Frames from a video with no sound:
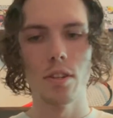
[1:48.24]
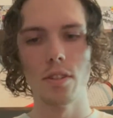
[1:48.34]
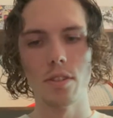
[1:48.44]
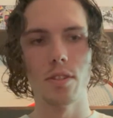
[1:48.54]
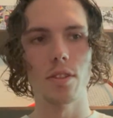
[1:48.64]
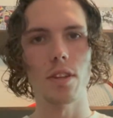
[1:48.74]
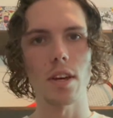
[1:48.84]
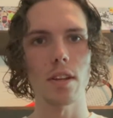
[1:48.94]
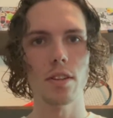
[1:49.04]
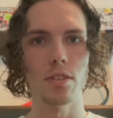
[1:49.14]
So
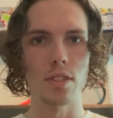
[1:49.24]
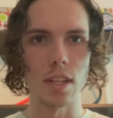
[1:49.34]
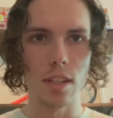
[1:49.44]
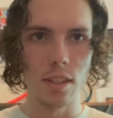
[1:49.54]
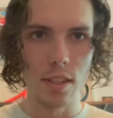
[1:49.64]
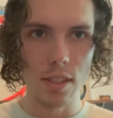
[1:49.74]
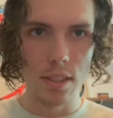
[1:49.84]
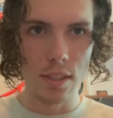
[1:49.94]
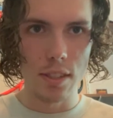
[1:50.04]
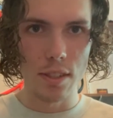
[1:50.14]
then you take
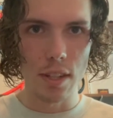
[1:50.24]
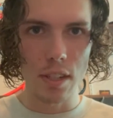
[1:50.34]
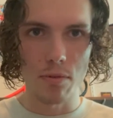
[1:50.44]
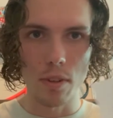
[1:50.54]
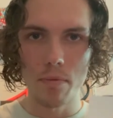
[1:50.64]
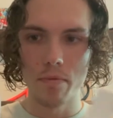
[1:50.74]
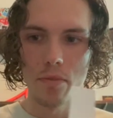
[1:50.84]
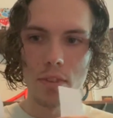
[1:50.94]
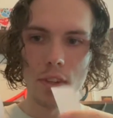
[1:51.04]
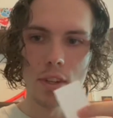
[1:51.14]
the next one
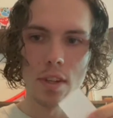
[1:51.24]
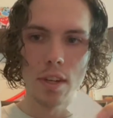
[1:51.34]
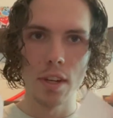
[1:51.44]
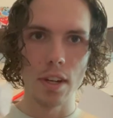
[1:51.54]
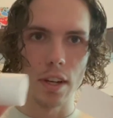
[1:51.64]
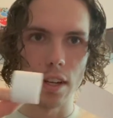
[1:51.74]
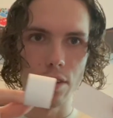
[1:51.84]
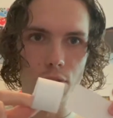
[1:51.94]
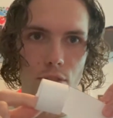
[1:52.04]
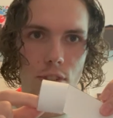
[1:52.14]
and
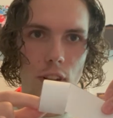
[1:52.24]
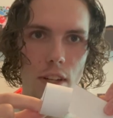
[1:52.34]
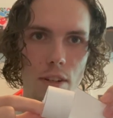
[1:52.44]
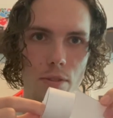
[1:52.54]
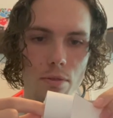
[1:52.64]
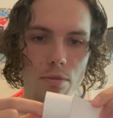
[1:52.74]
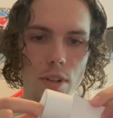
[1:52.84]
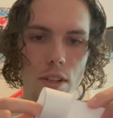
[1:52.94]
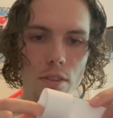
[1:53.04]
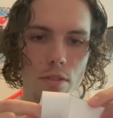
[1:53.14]
you slide it
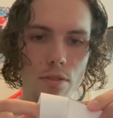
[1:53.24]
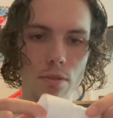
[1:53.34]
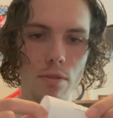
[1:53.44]
right on through